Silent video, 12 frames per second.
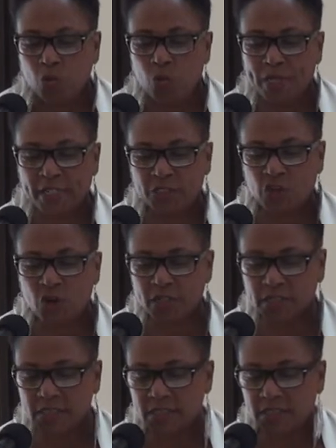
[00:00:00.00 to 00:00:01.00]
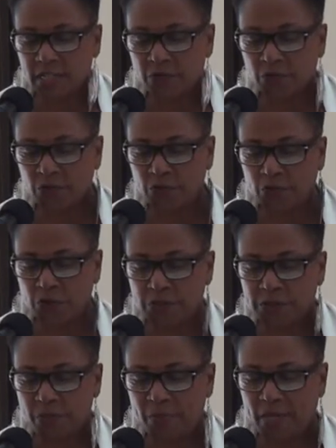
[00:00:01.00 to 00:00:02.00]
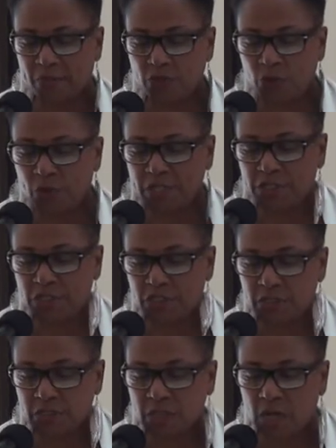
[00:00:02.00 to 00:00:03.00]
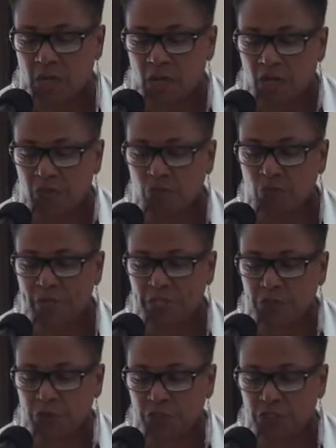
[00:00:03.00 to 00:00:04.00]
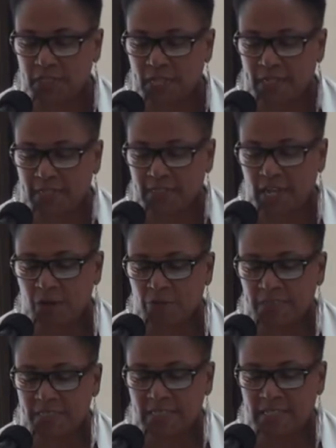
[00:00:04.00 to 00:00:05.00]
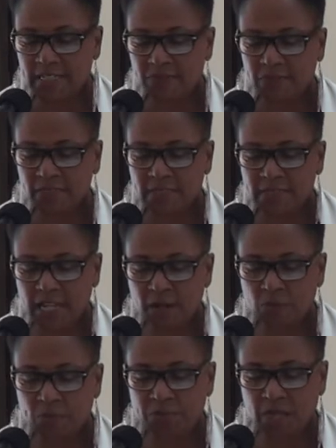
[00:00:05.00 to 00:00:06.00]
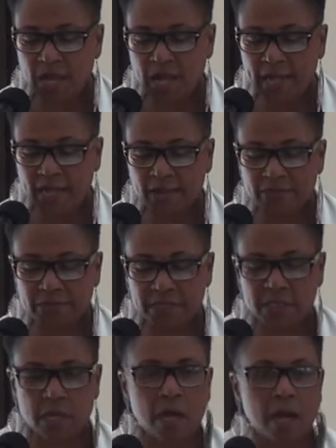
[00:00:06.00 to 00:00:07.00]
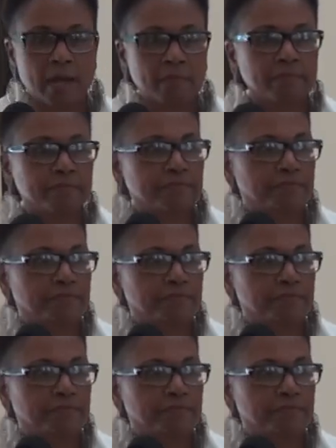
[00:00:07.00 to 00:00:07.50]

When I talked to several folks about the questions of racial genetics, I received the same reply every time.